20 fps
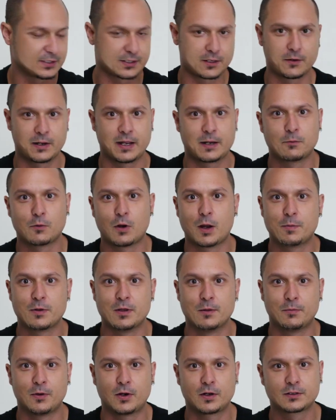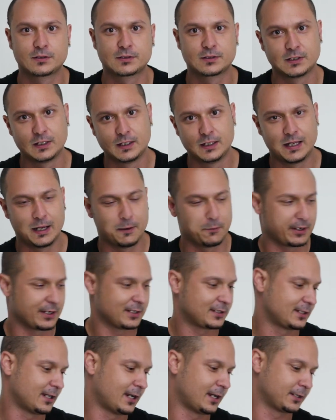Let's go ahead, we'll open the box and we'll
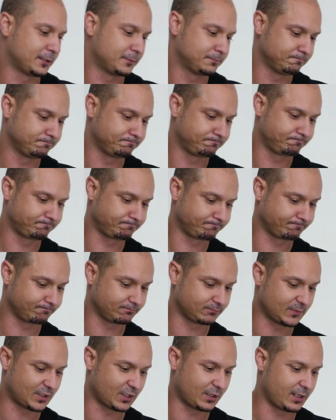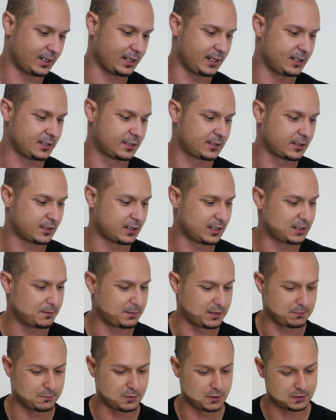get started. So inside
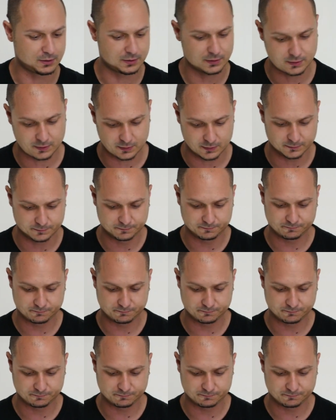the big box,